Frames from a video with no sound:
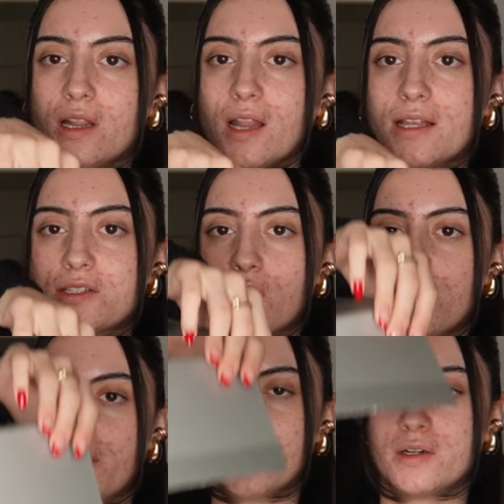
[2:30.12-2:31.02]
Let's
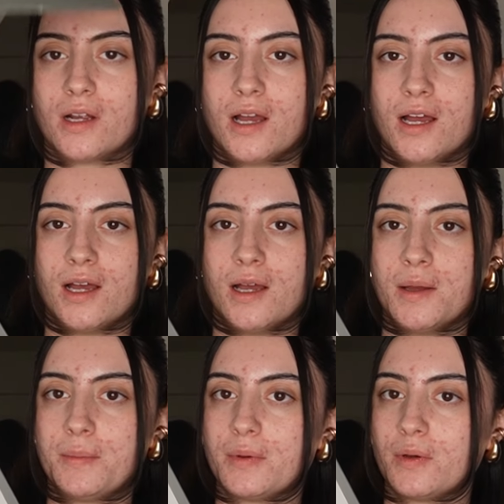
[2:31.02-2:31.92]
open her
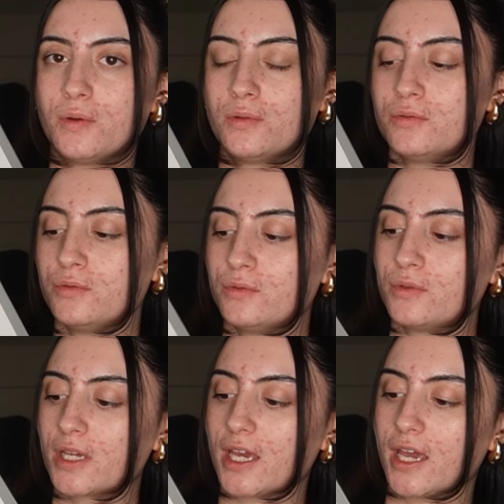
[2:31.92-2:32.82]
up.
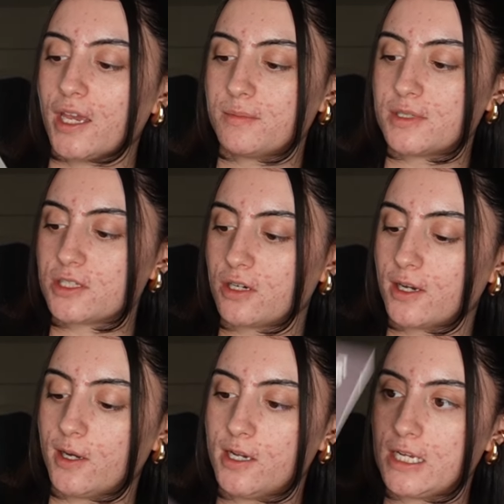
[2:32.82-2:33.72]
Okay, Miss
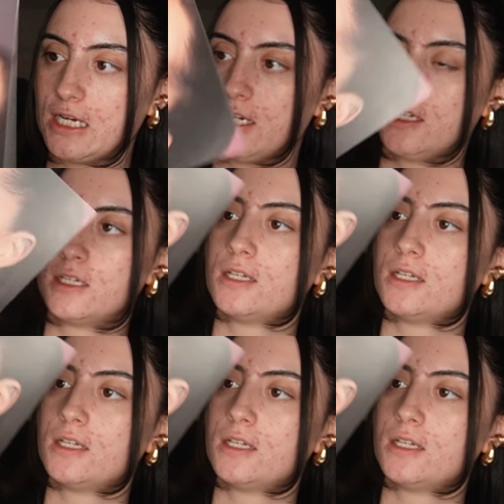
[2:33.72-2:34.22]
Ariana